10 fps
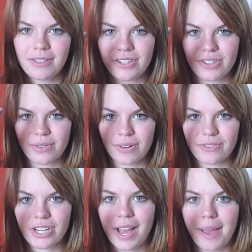just sort of
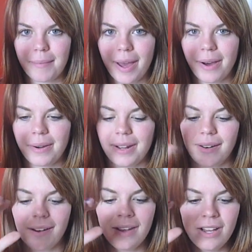chime out and
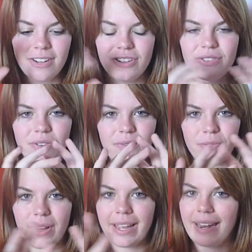just sort of
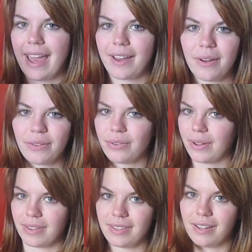ring and echo
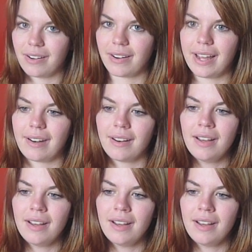throughout the theater, and